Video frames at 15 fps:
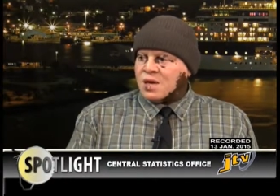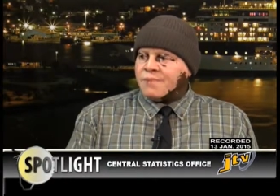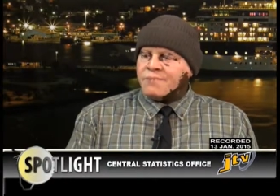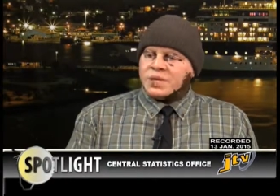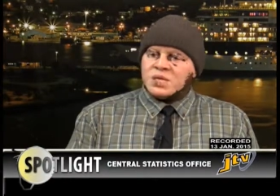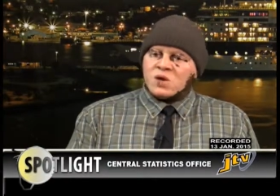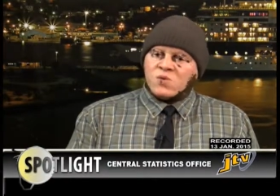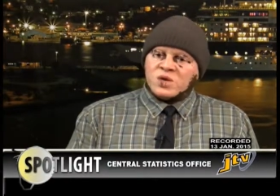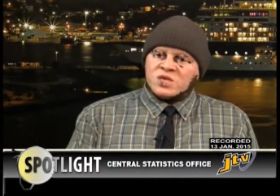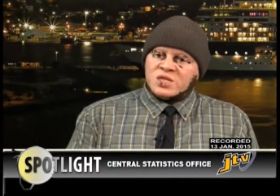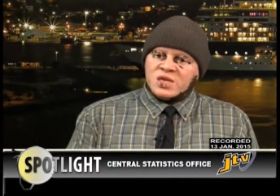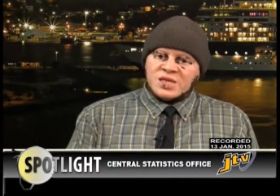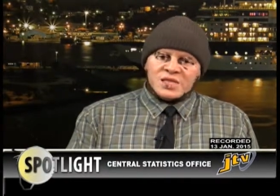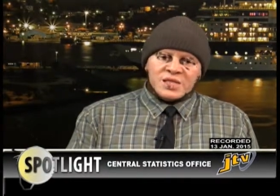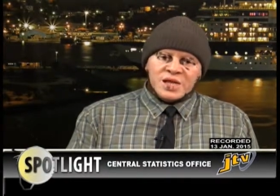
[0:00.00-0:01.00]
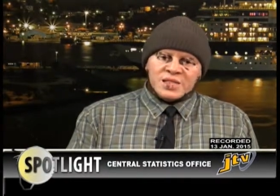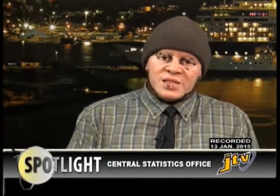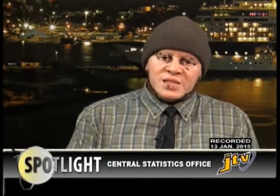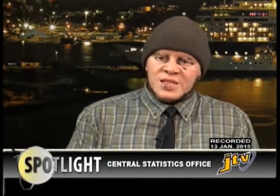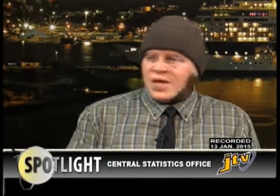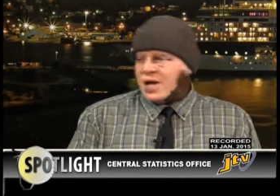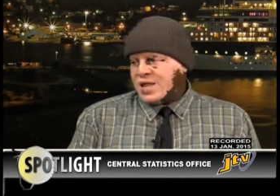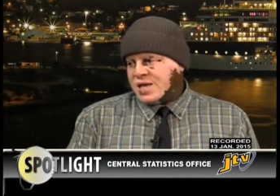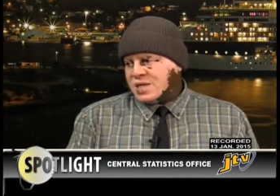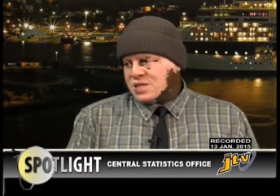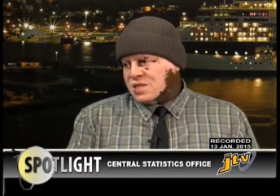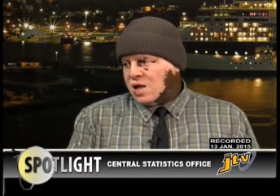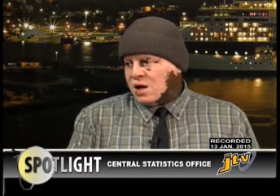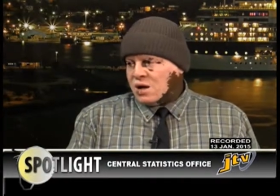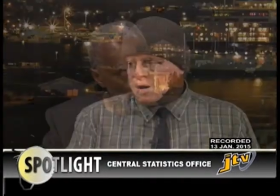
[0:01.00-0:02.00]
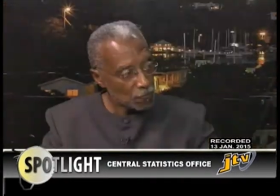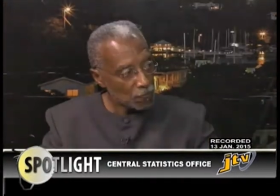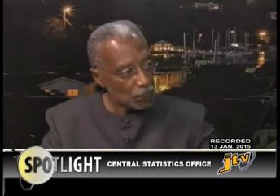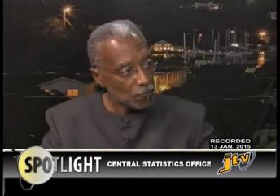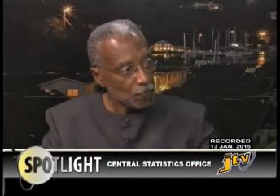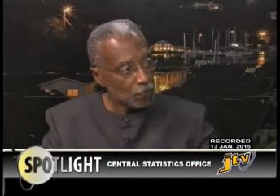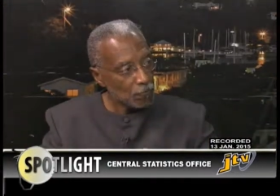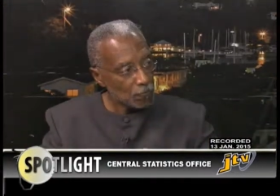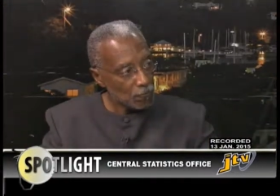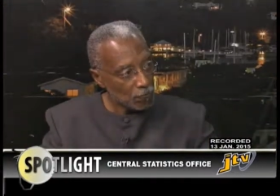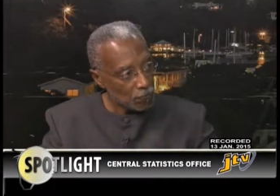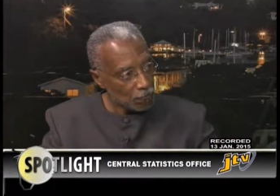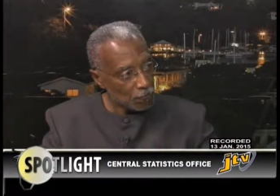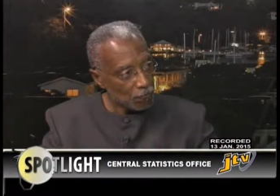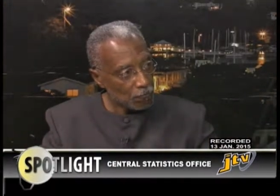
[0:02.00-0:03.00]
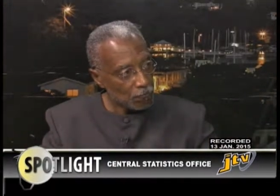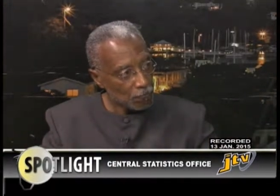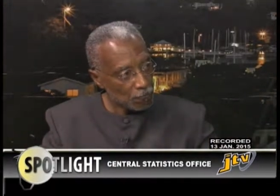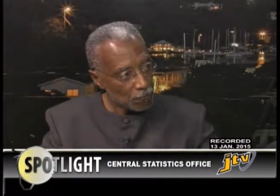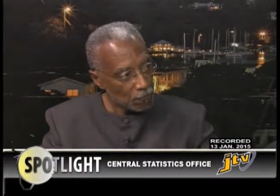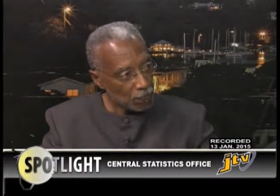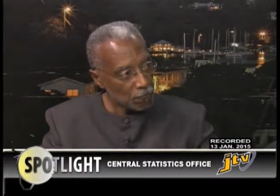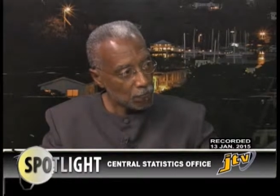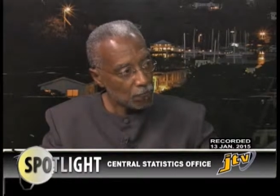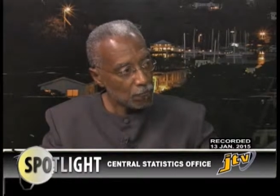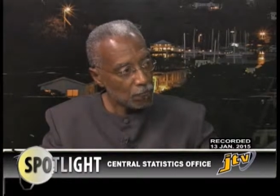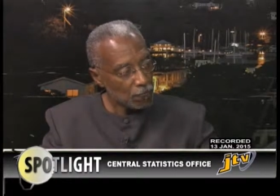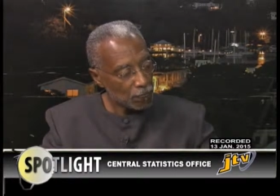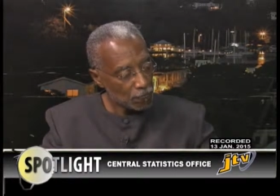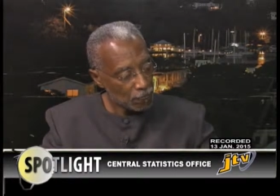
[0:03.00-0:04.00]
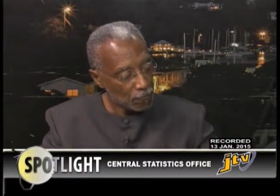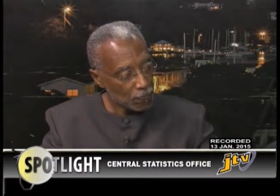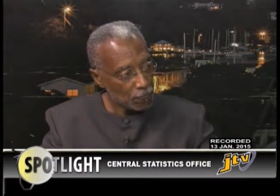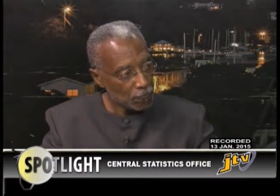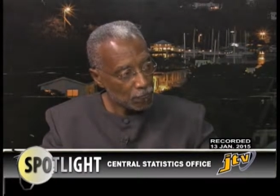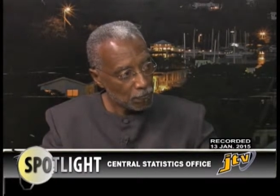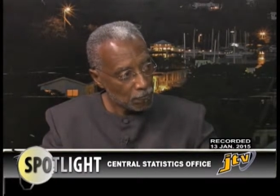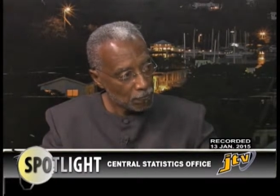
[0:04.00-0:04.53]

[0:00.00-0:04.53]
But the questionnaire is not nearly as long as the census, so, you know, we don't